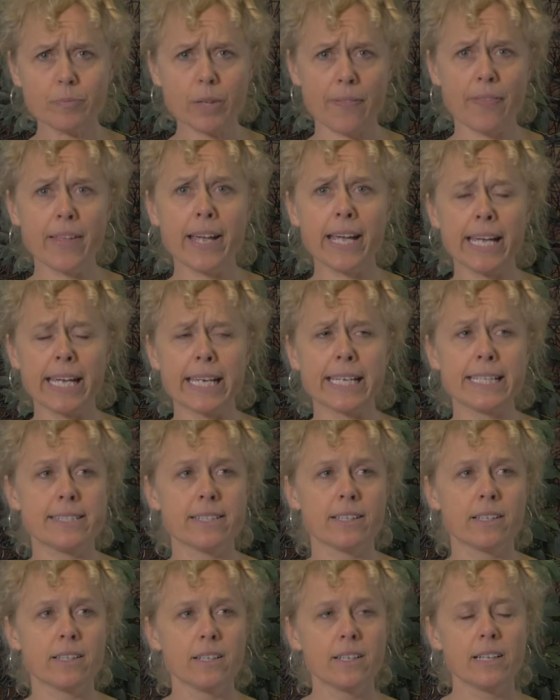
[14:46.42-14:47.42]
their head.
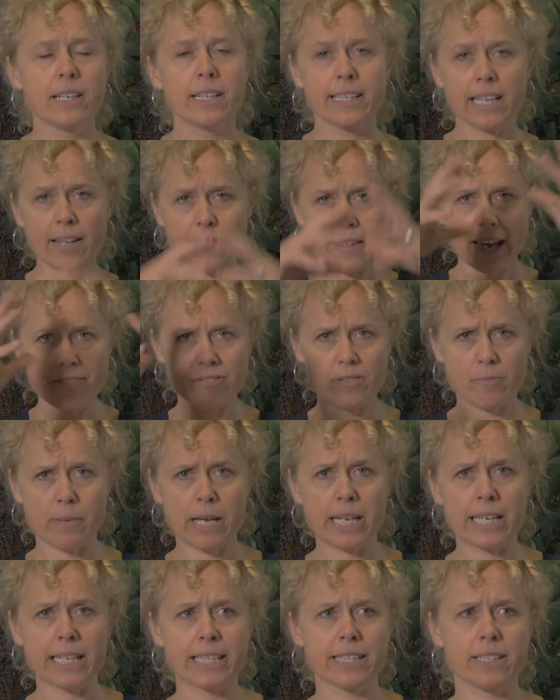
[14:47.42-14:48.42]
Now they have a
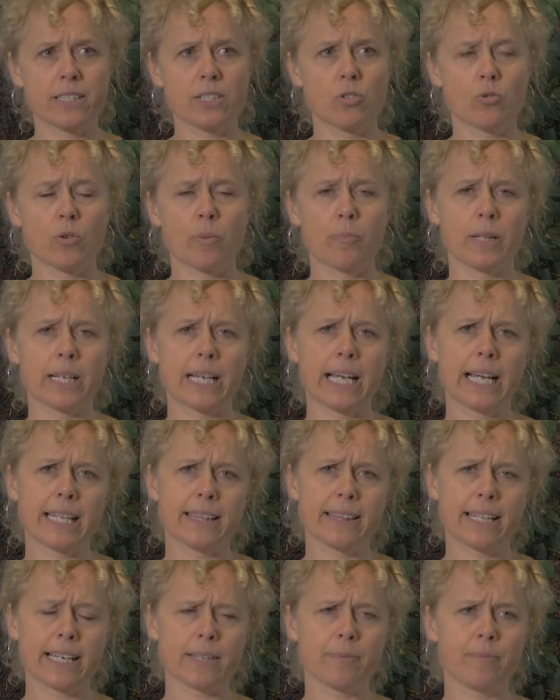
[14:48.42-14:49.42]
mannequin to
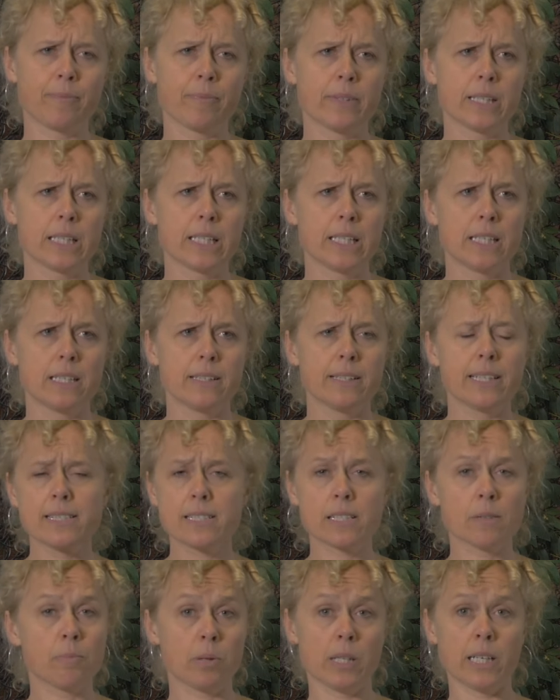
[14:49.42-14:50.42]
replicate that. That is
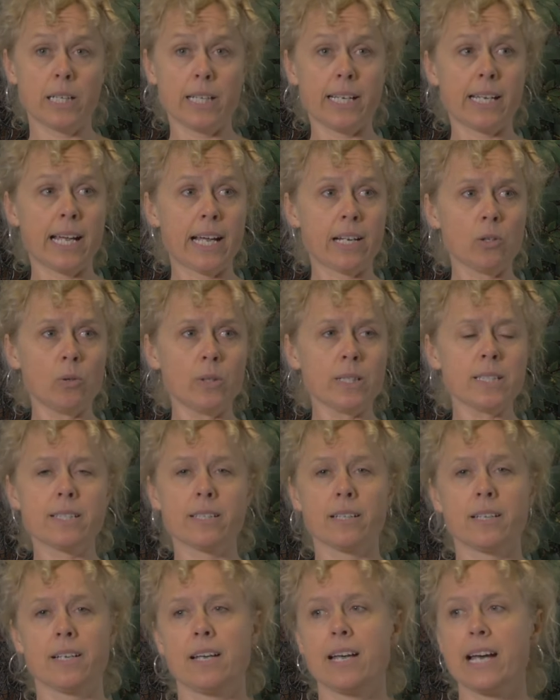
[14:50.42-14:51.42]
completely inadequate,
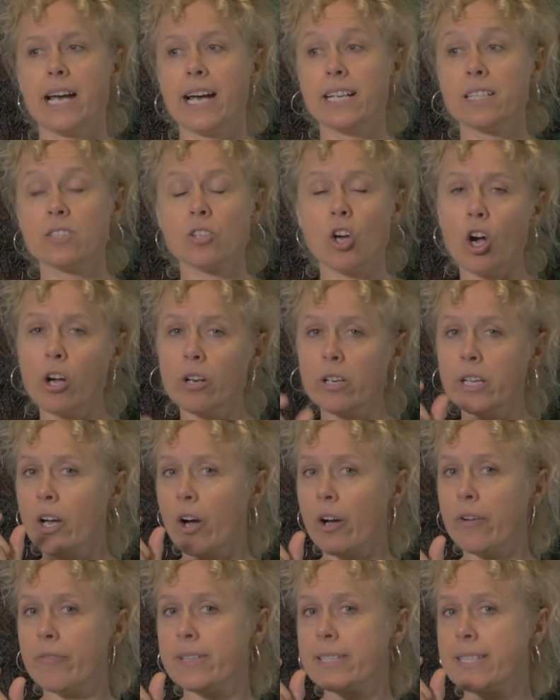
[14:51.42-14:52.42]
and it's only
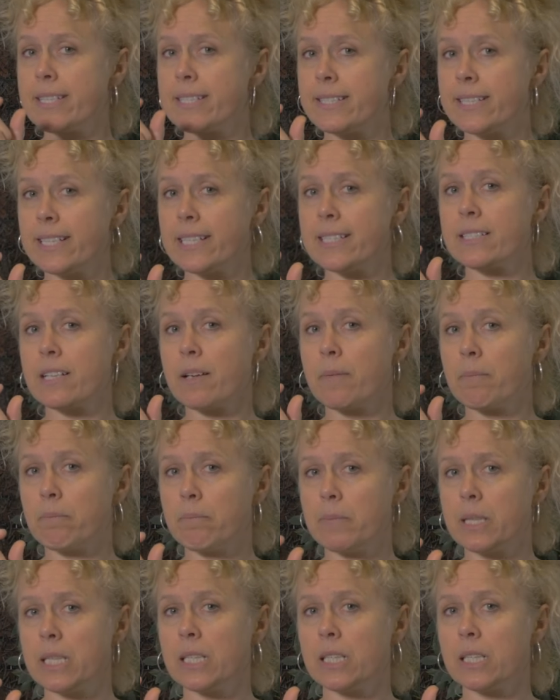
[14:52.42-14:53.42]
over
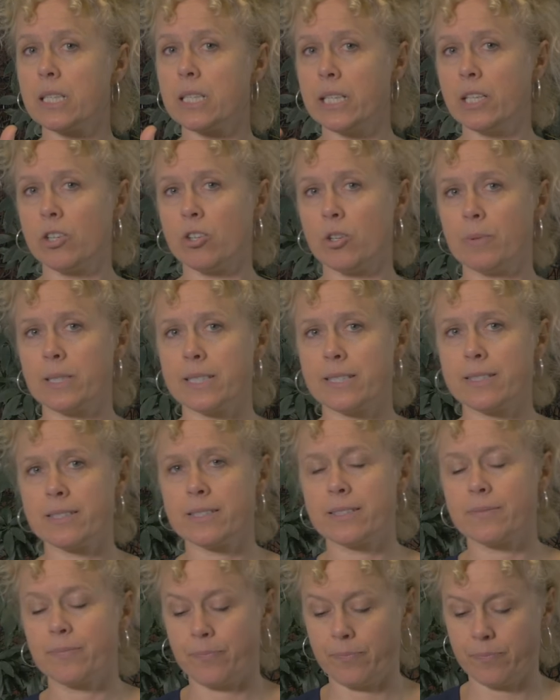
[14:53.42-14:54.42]
6-minute
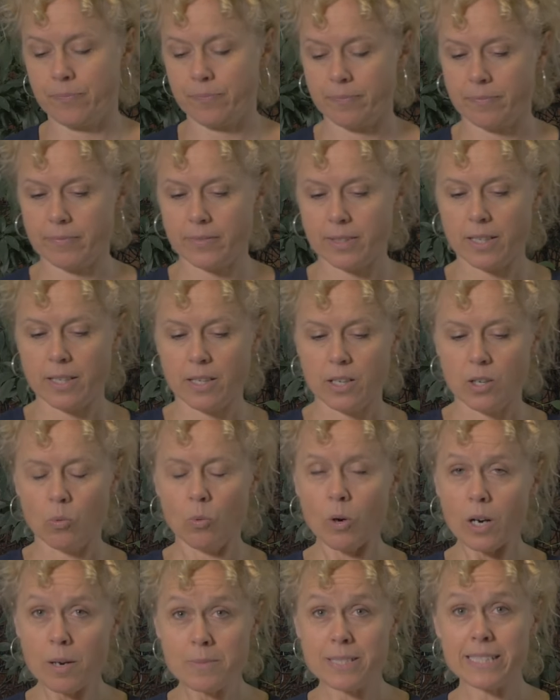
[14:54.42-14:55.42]
increments.
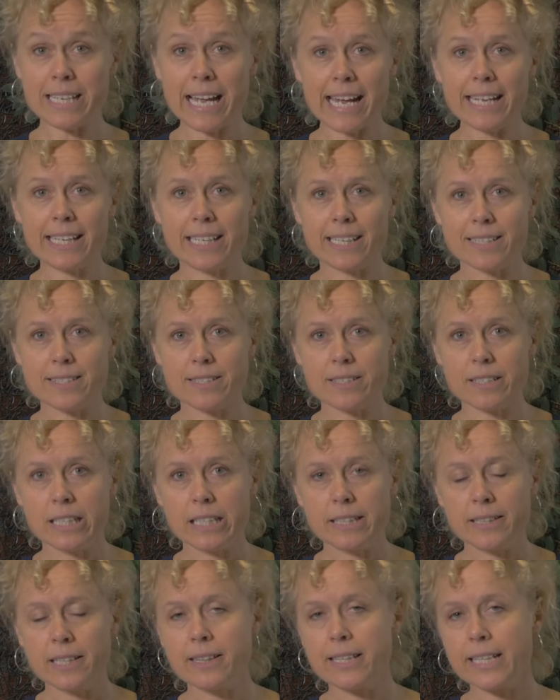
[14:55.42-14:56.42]
What I'm saying is
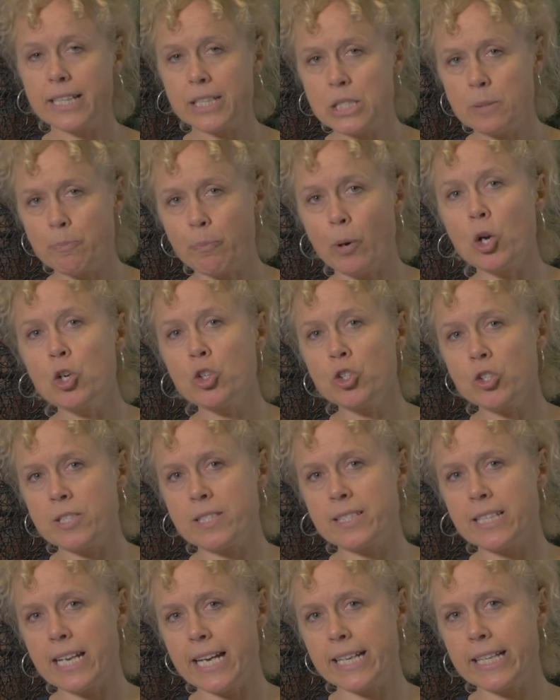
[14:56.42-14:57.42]
that the exposure
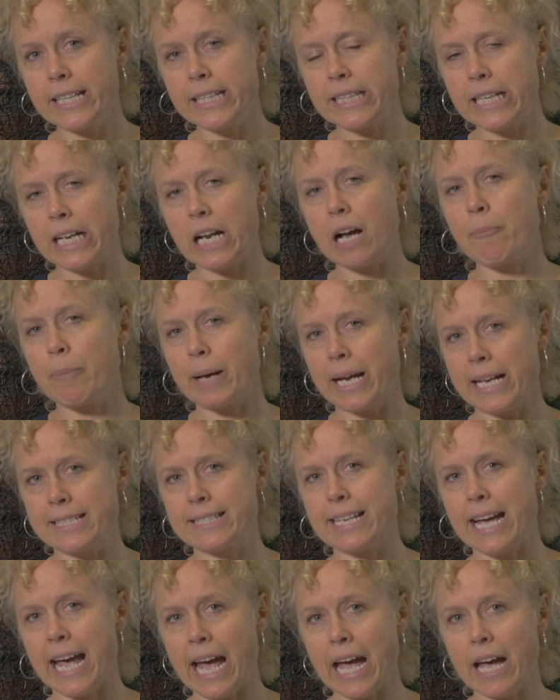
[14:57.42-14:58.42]
standard that
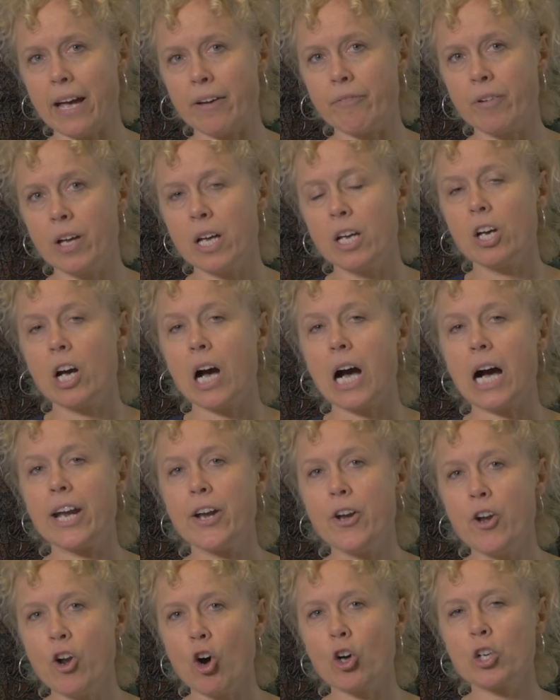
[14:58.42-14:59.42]
ARPANSA have are
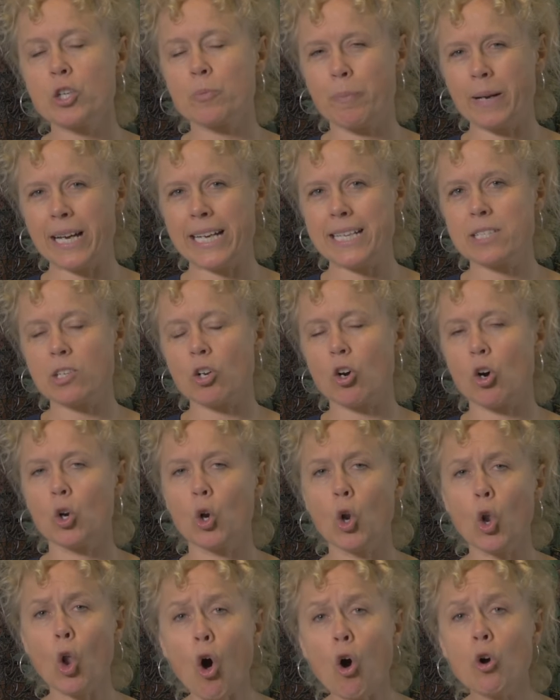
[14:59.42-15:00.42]
not based
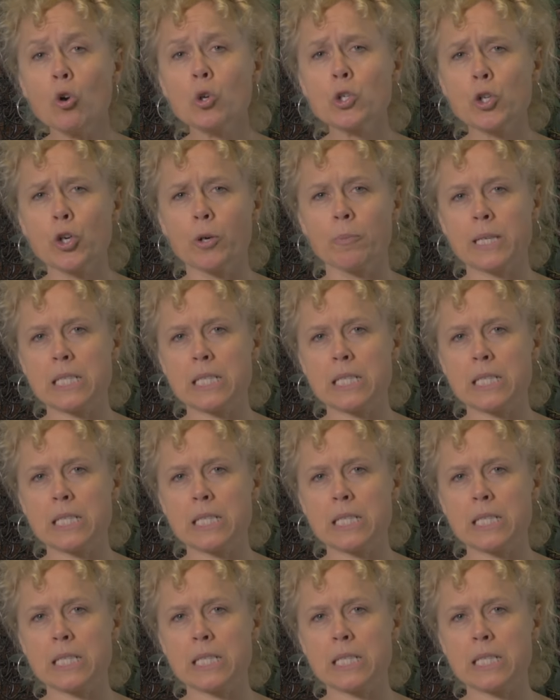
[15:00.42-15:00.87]
on long-term